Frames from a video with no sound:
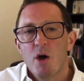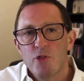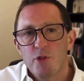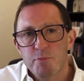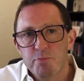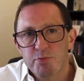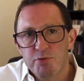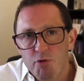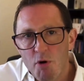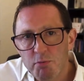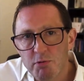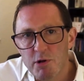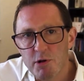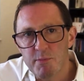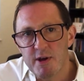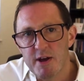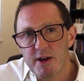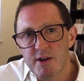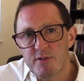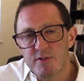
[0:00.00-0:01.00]
The
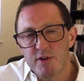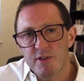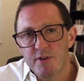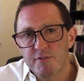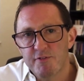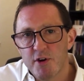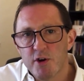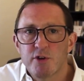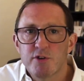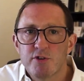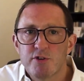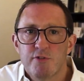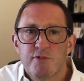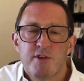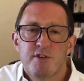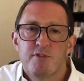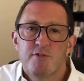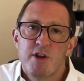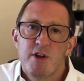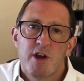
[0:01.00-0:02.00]
problem is, and the focus of
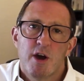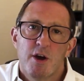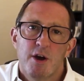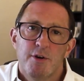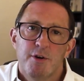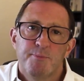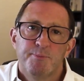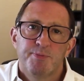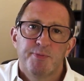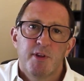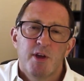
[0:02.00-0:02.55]
this video,